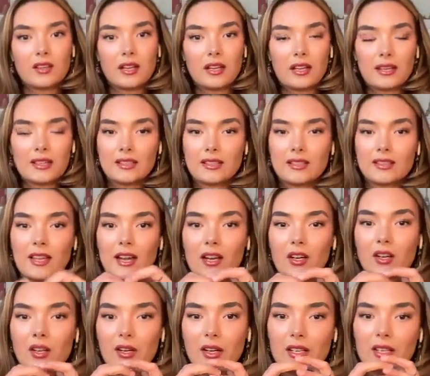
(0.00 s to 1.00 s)
And I think
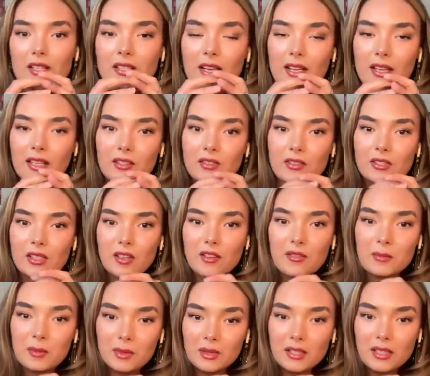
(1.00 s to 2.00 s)
that created negative self
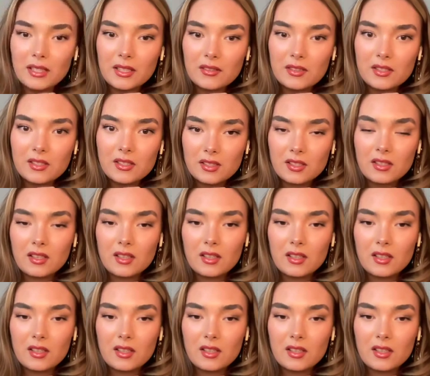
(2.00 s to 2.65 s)
beliefs.